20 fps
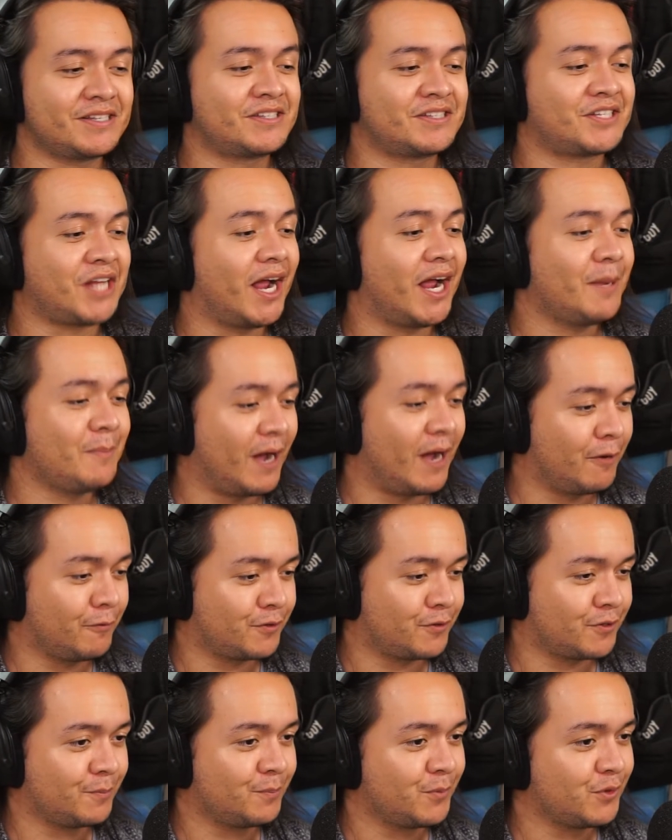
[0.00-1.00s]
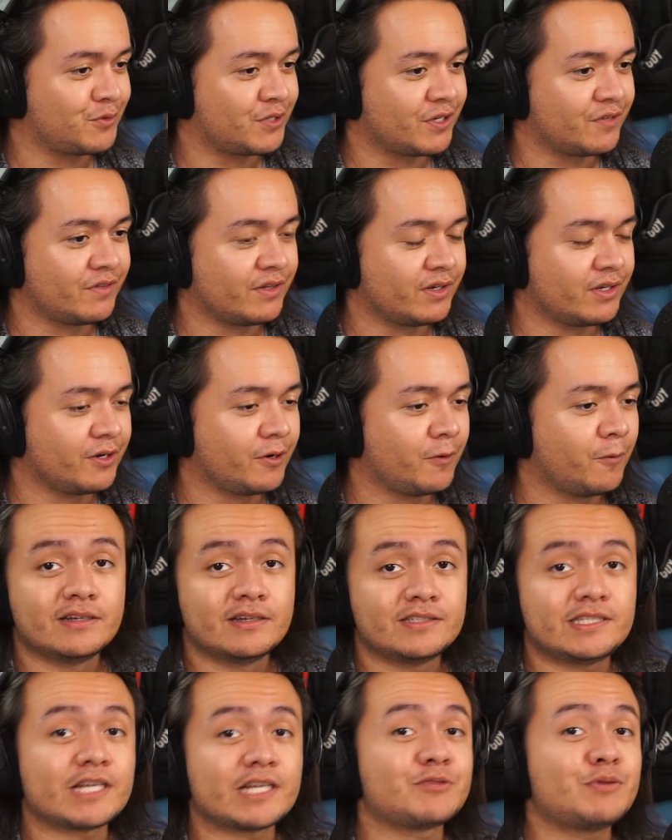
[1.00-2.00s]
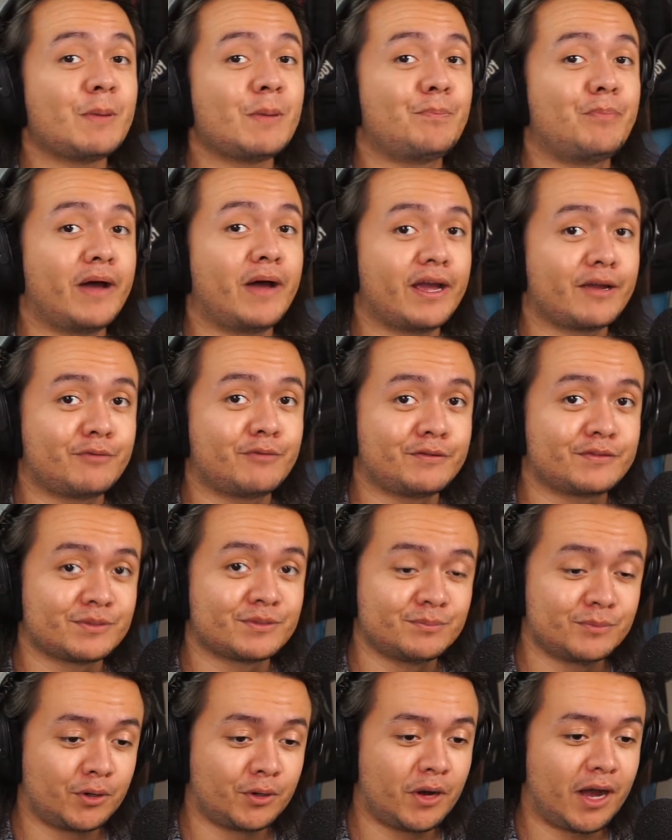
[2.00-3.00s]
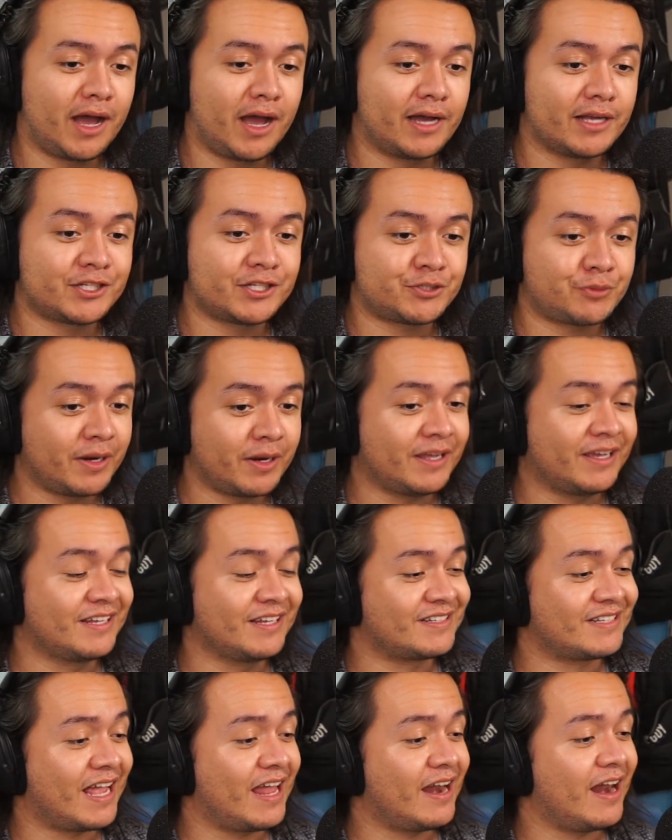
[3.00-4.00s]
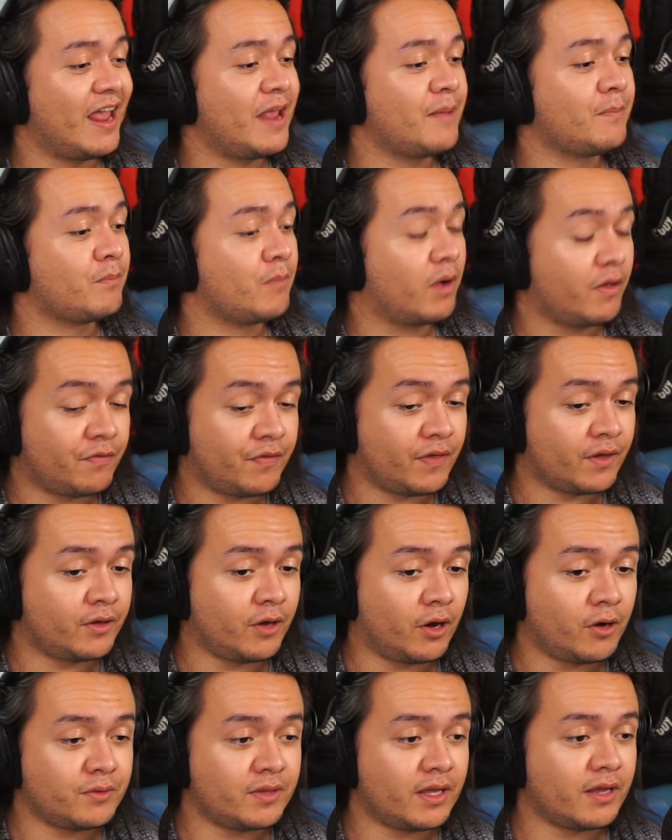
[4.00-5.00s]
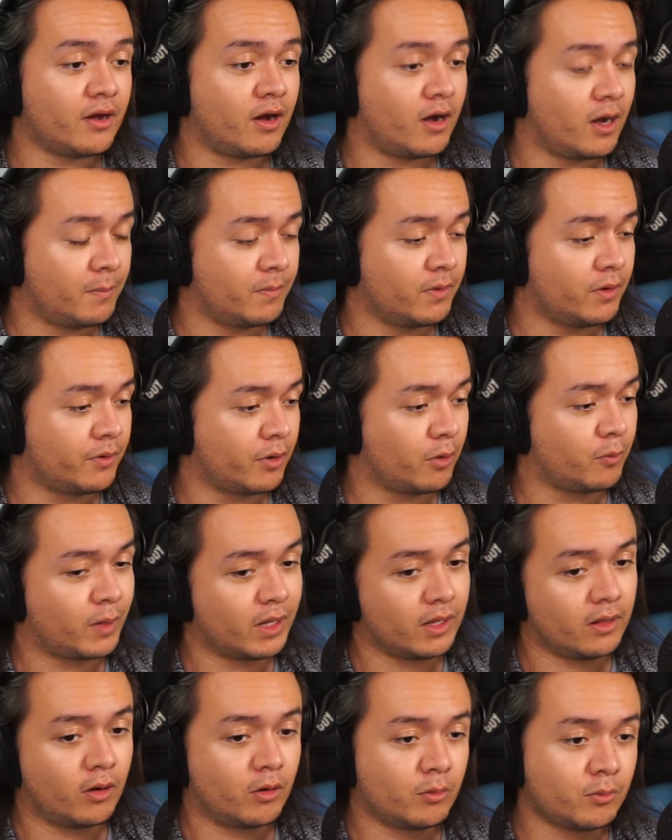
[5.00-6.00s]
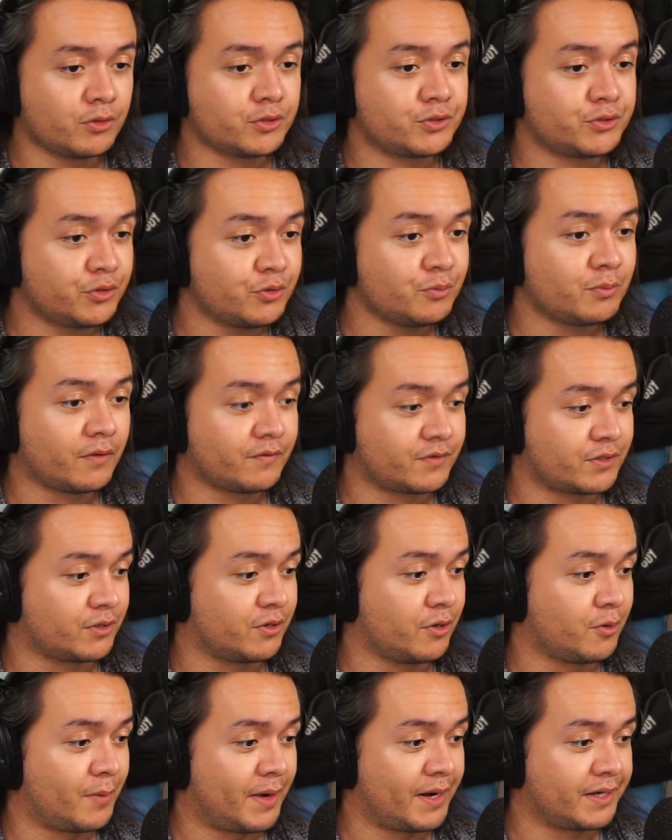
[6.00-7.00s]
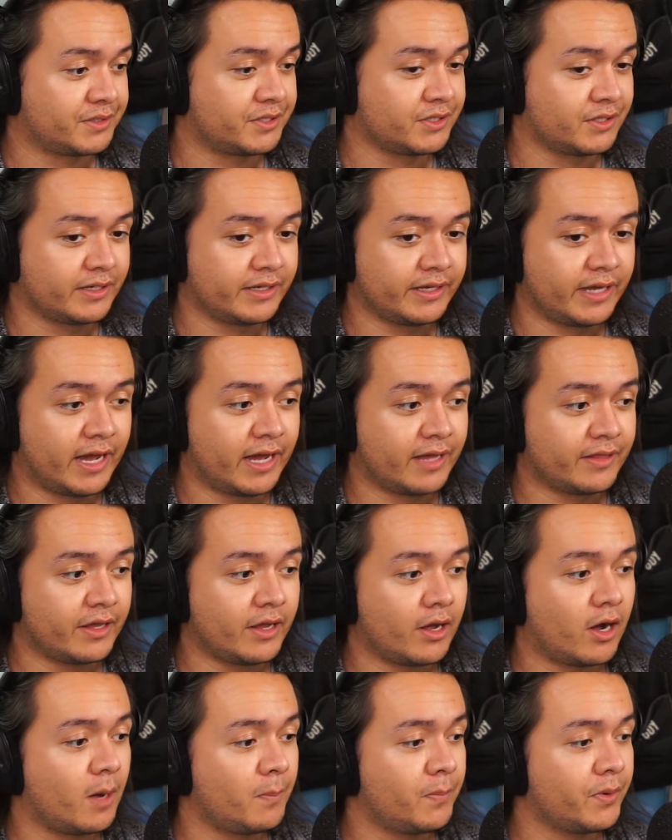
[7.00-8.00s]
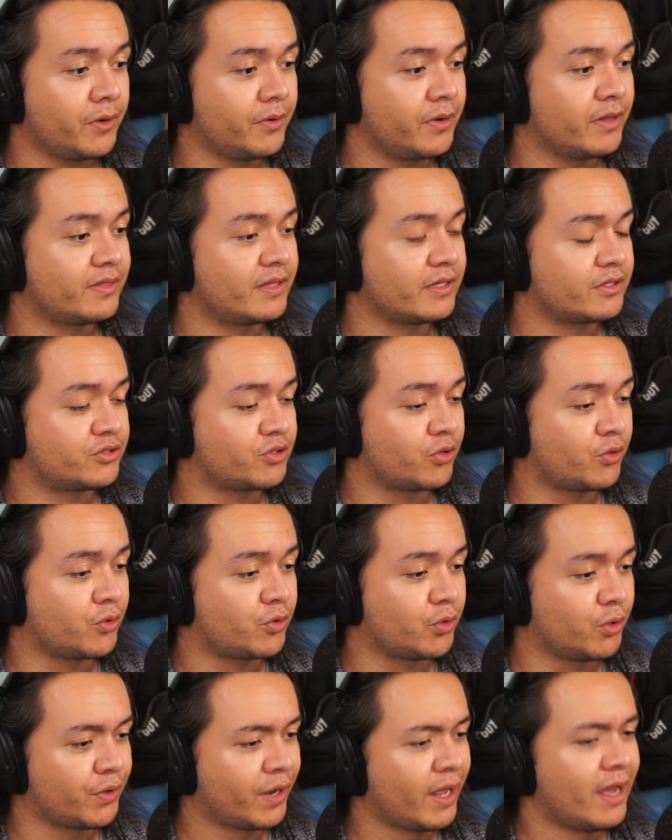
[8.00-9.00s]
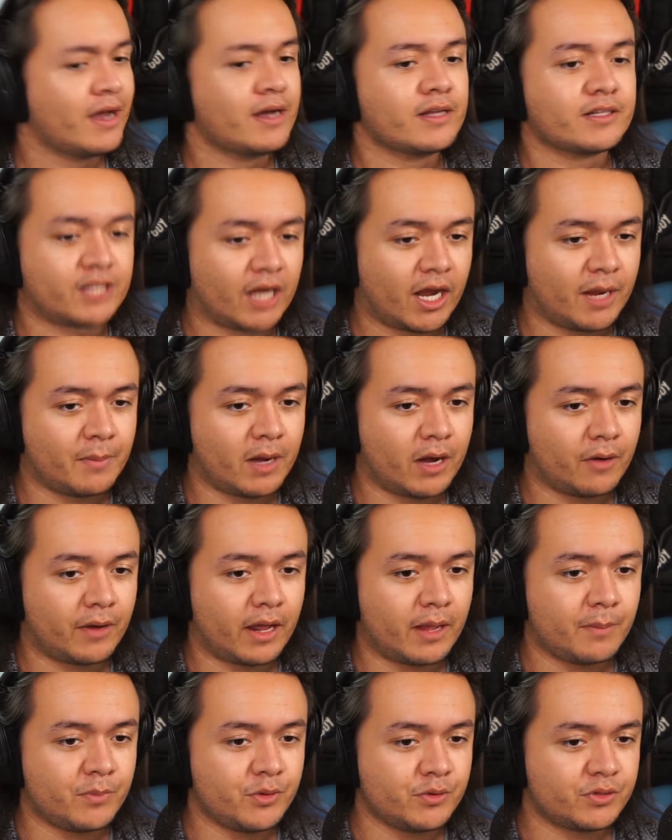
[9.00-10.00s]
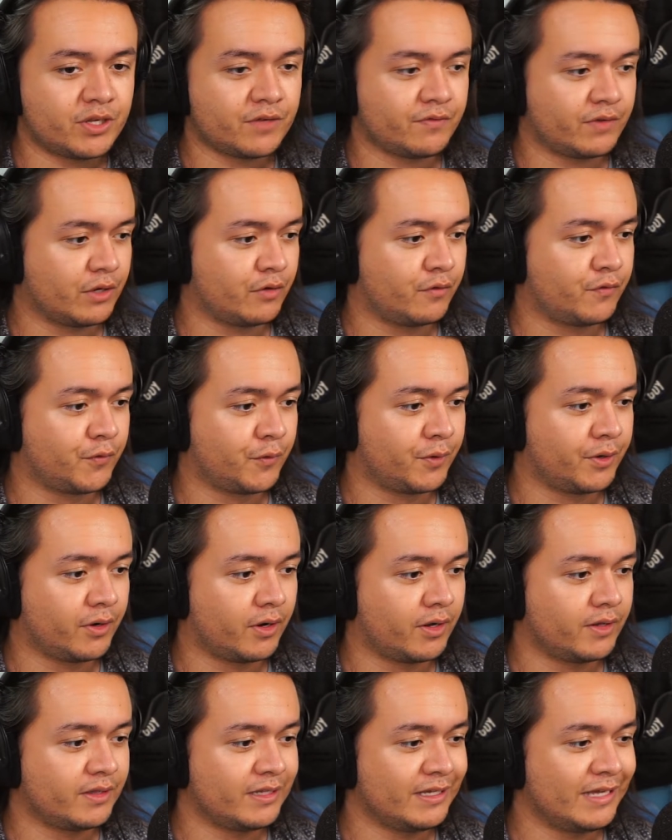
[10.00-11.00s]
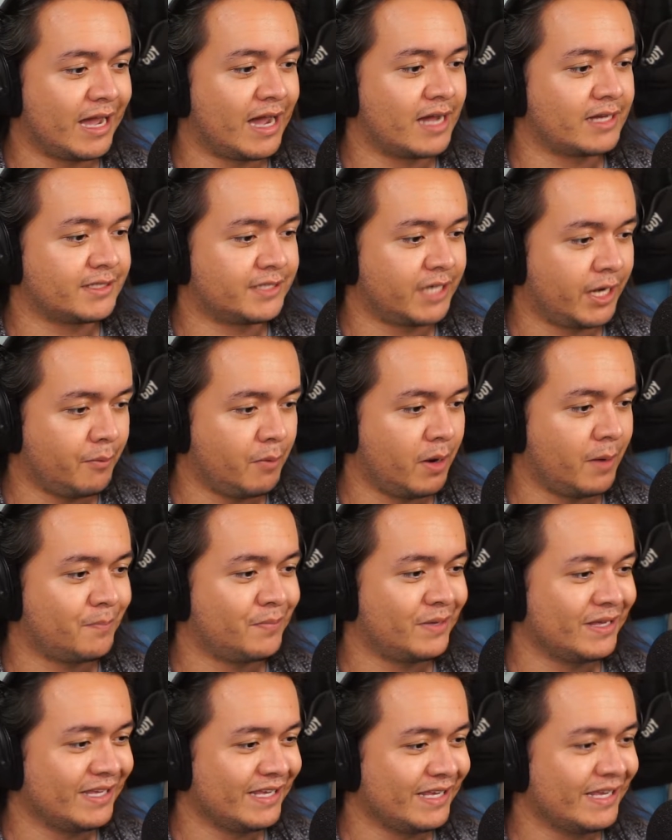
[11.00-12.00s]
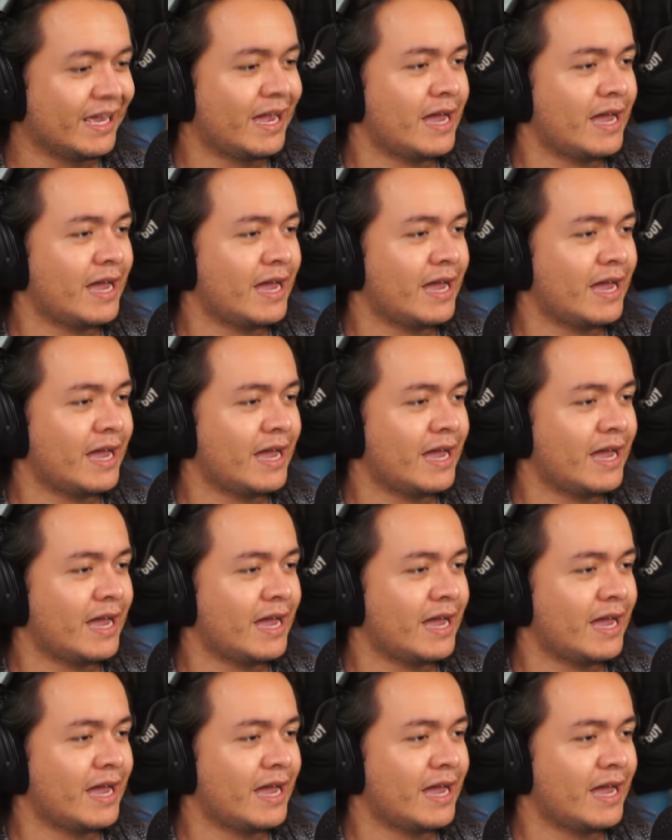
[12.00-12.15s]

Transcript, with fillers: Time Out music video. So, guys, we are back with some more uh, Stray Kids and a month ago they uploaded, oh well, almost two months ago actually, uh, they uploaded this song called Time Out, a music video for it on the uh, JYPE